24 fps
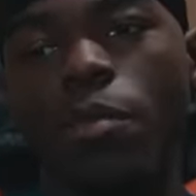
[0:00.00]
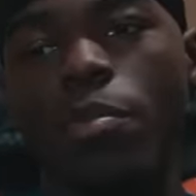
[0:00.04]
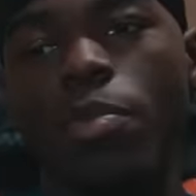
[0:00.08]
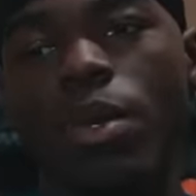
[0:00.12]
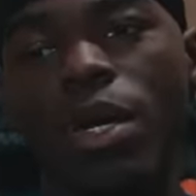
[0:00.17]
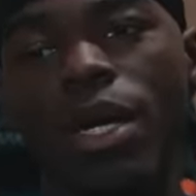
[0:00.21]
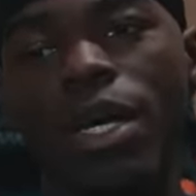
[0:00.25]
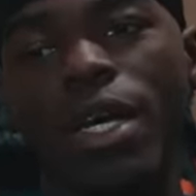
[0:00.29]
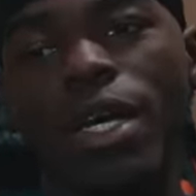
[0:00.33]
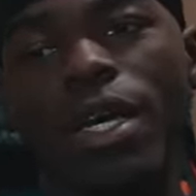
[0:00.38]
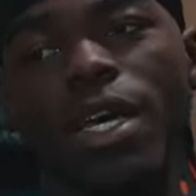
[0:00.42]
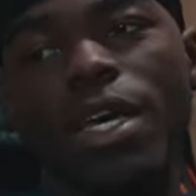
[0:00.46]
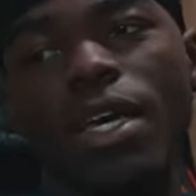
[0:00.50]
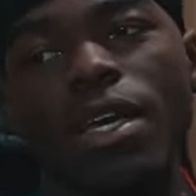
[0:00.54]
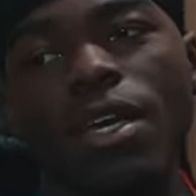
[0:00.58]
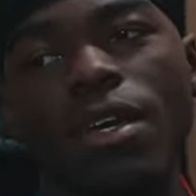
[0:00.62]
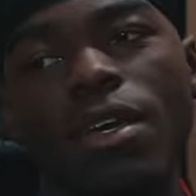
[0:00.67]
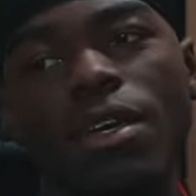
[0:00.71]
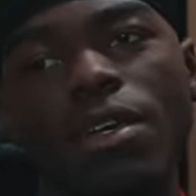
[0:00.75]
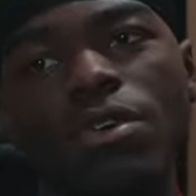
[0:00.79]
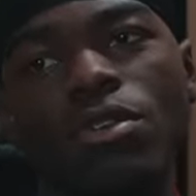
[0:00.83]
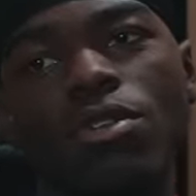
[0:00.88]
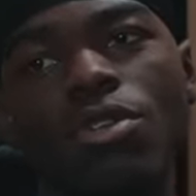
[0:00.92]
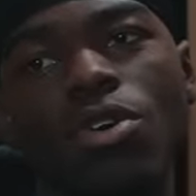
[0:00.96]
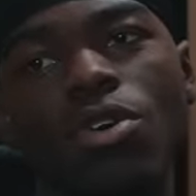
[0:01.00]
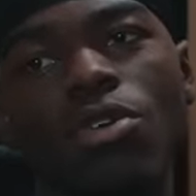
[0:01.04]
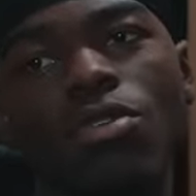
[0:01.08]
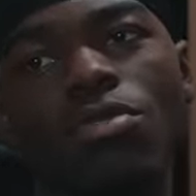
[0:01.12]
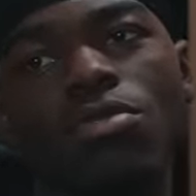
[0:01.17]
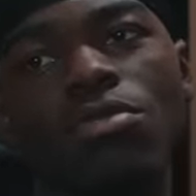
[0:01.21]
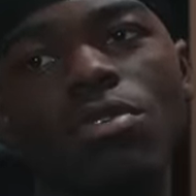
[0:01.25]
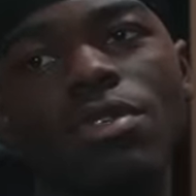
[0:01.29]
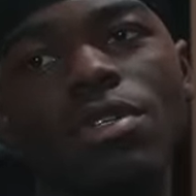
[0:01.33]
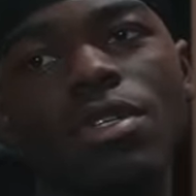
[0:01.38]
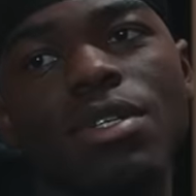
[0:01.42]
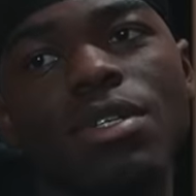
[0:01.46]
But, you
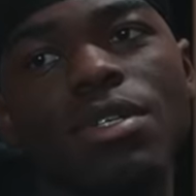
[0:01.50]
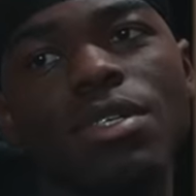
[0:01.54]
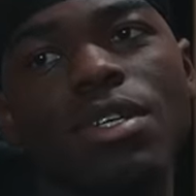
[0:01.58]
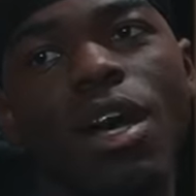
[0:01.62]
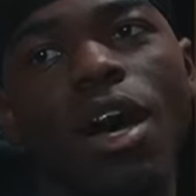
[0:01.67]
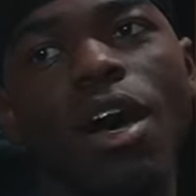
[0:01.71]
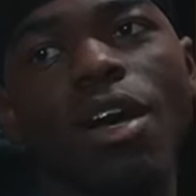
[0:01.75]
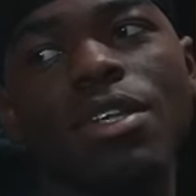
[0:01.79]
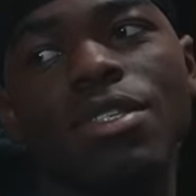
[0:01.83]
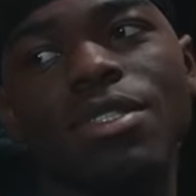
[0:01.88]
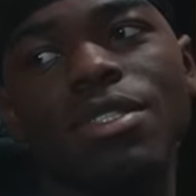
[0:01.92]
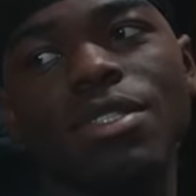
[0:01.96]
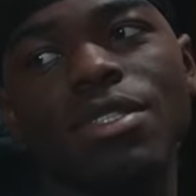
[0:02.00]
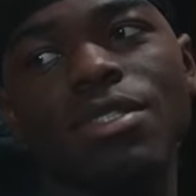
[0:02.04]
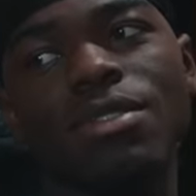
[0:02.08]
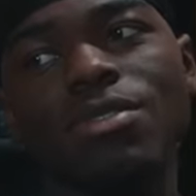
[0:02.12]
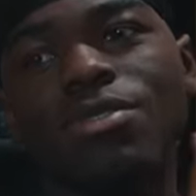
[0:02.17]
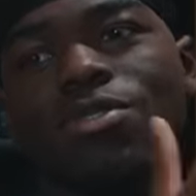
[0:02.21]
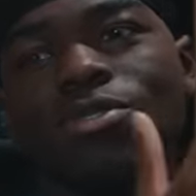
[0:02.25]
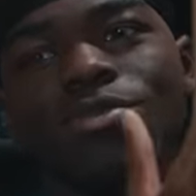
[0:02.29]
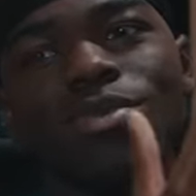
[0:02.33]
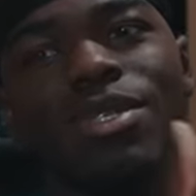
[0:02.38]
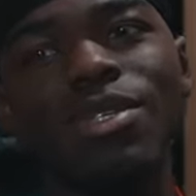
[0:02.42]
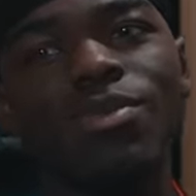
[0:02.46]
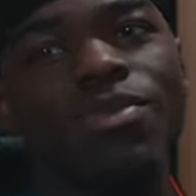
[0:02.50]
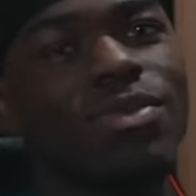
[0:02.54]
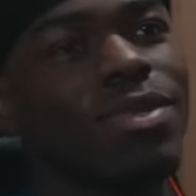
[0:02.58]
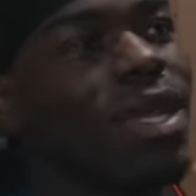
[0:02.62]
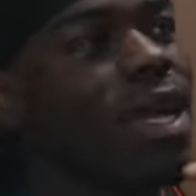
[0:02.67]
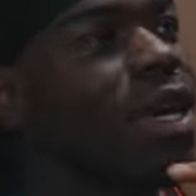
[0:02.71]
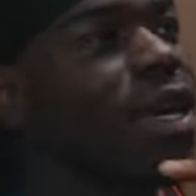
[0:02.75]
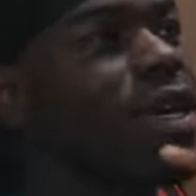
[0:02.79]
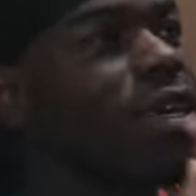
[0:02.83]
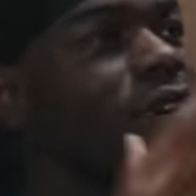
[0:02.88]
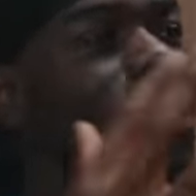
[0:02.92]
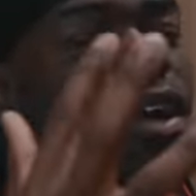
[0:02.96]
know, y'all
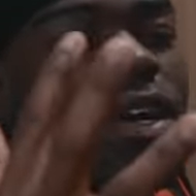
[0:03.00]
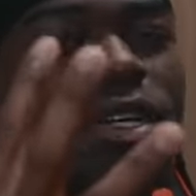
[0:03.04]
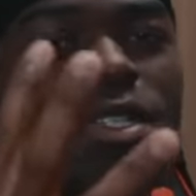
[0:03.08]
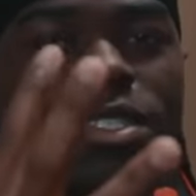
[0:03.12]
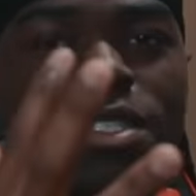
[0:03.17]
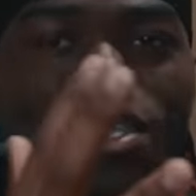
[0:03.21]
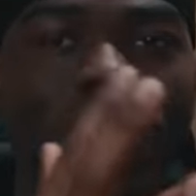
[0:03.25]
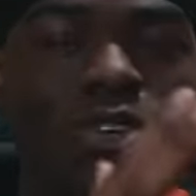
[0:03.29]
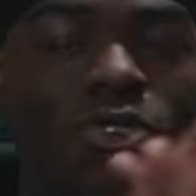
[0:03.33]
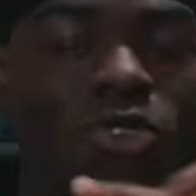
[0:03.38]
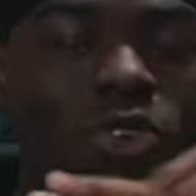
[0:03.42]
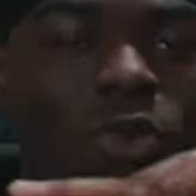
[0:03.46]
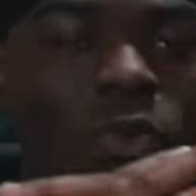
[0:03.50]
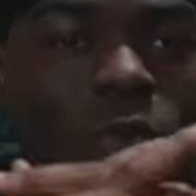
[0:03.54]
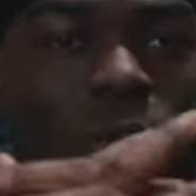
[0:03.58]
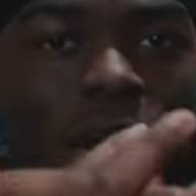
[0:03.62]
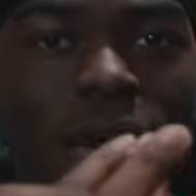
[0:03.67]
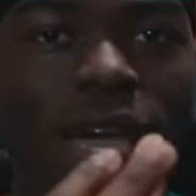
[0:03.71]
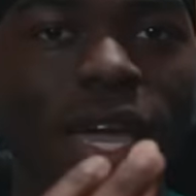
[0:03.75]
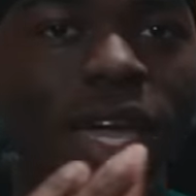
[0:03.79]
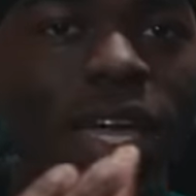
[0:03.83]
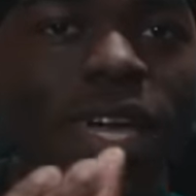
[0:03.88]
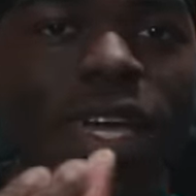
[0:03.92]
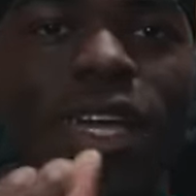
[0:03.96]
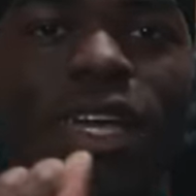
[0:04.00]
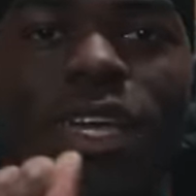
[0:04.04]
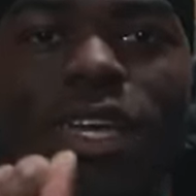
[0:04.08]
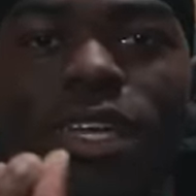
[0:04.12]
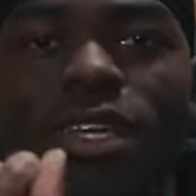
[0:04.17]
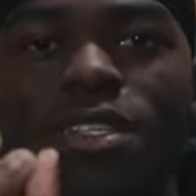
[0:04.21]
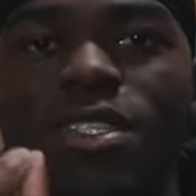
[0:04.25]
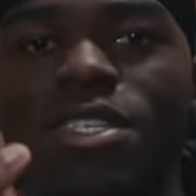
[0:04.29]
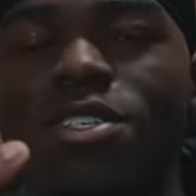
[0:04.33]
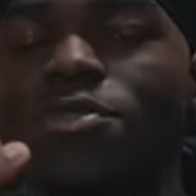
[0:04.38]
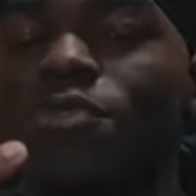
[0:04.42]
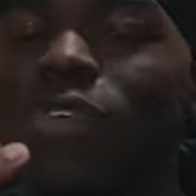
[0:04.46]
continue to wait
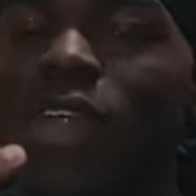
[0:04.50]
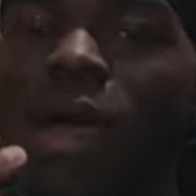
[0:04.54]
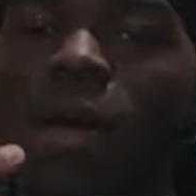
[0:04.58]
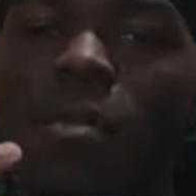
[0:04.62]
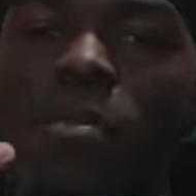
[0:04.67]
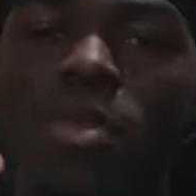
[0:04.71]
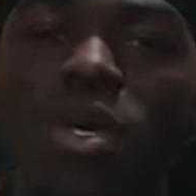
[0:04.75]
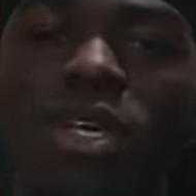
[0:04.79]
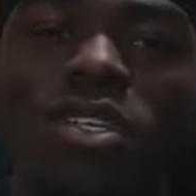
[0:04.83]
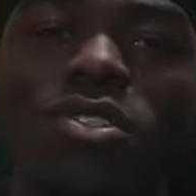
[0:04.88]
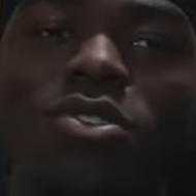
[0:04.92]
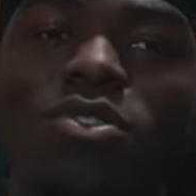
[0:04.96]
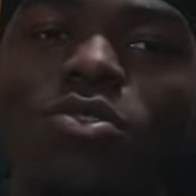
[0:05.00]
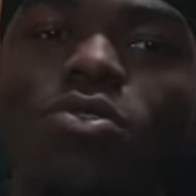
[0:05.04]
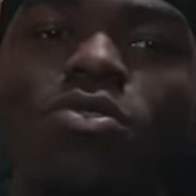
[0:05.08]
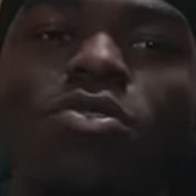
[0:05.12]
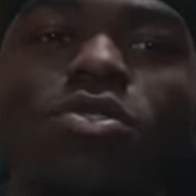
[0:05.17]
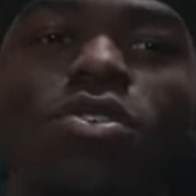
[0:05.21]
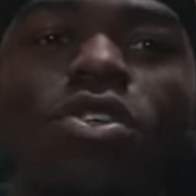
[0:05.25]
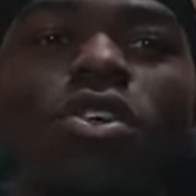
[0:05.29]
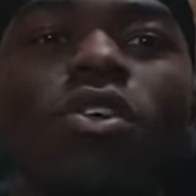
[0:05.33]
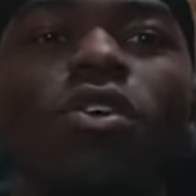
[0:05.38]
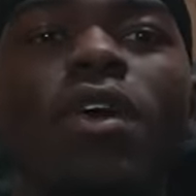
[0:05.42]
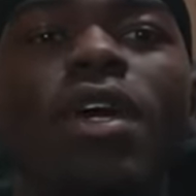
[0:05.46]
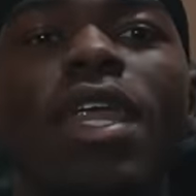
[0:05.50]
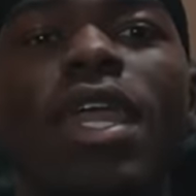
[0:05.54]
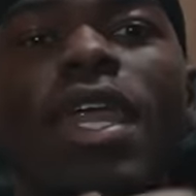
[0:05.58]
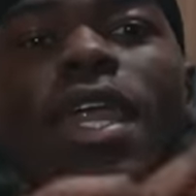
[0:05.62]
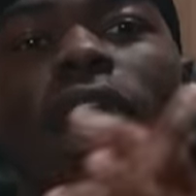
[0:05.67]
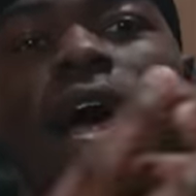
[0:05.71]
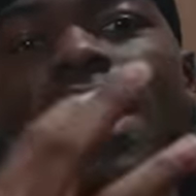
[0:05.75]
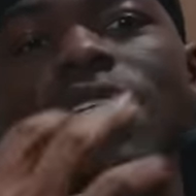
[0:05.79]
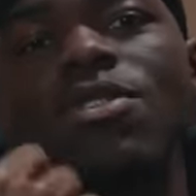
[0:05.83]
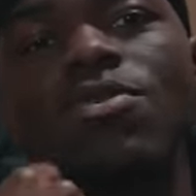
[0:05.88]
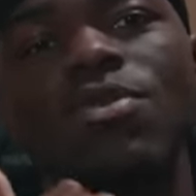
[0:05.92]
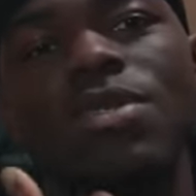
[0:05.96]
just for that big school, you know.
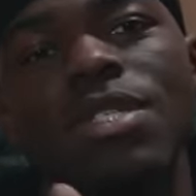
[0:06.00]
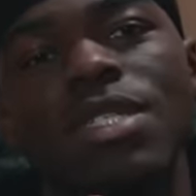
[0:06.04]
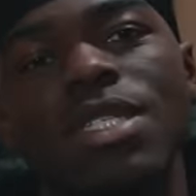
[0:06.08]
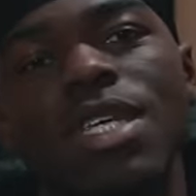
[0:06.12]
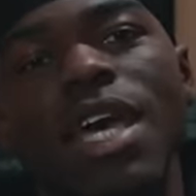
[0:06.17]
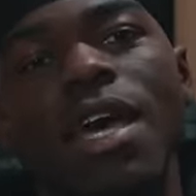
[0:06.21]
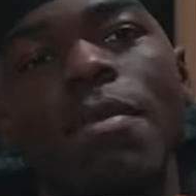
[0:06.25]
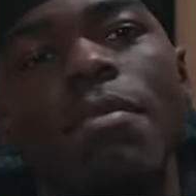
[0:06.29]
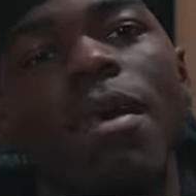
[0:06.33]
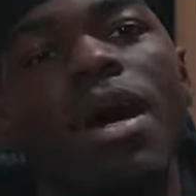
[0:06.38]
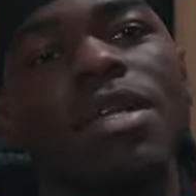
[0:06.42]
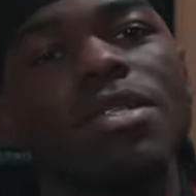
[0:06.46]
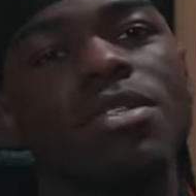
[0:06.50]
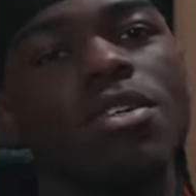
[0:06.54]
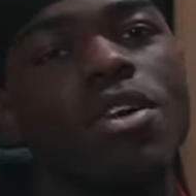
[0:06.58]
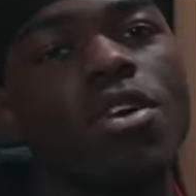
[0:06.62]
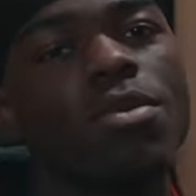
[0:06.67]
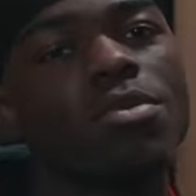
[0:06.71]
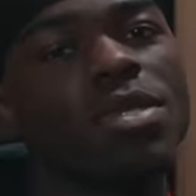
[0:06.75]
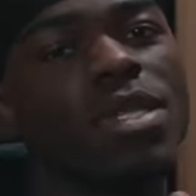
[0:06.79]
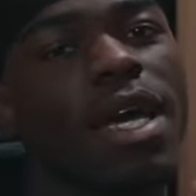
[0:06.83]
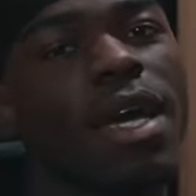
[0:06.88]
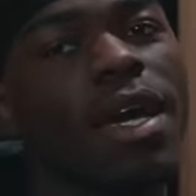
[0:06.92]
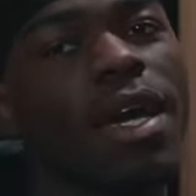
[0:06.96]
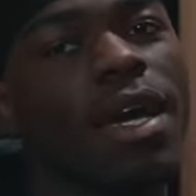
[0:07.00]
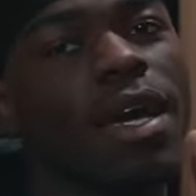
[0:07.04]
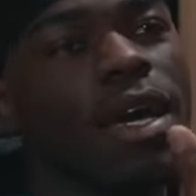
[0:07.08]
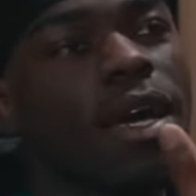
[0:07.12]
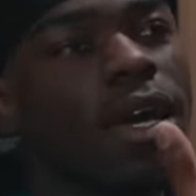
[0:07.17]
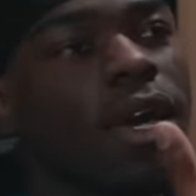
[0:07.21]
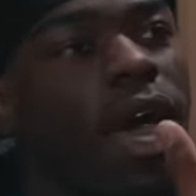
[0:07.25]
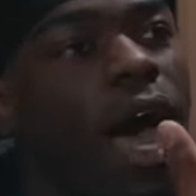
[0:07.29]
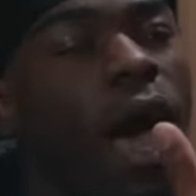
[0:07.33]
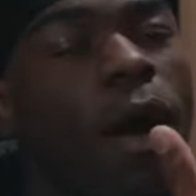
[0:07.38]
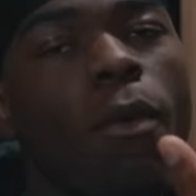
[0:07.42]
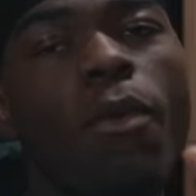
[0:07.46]
And I just want to say in my terms, like,
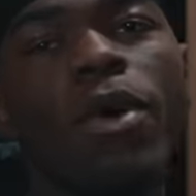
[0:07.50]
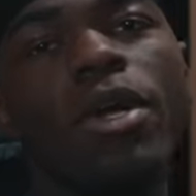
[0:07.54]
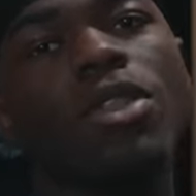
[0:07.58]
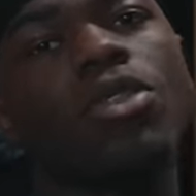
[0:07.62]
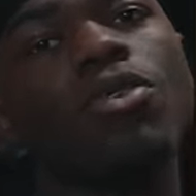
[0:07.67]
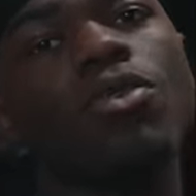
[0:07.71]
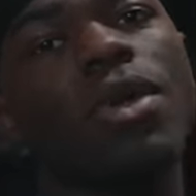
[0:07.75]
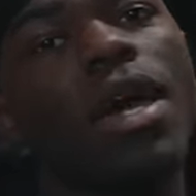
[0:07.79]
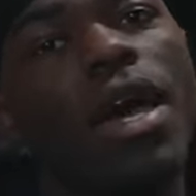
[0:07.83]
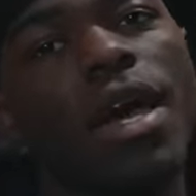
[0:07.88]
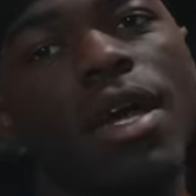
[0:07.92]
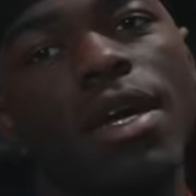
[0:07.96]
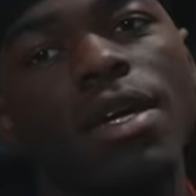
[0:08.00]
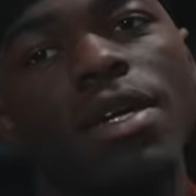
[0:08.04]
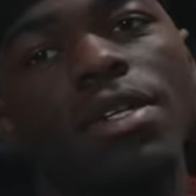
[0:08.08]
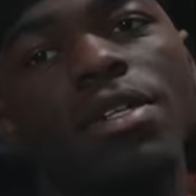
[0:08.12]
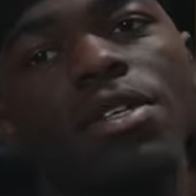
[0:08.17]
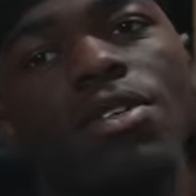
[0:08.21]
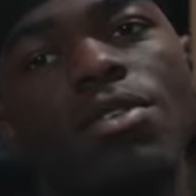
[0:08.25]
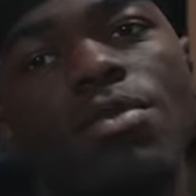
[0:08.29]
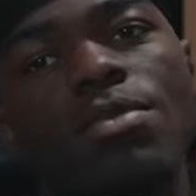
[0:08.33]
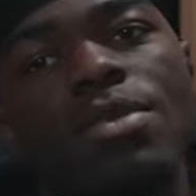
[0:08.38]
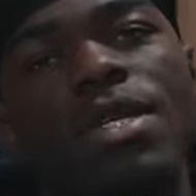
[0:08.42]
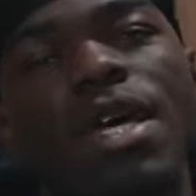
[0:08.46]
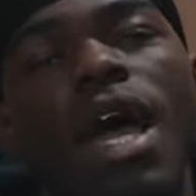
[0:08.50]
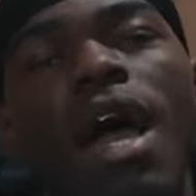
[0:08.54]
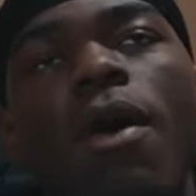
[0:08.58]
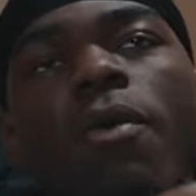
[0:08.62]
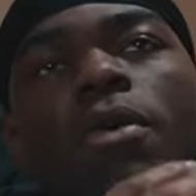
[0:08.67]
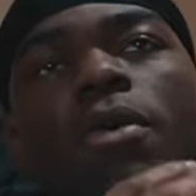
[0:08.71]
I went through that. You know what I'm saying?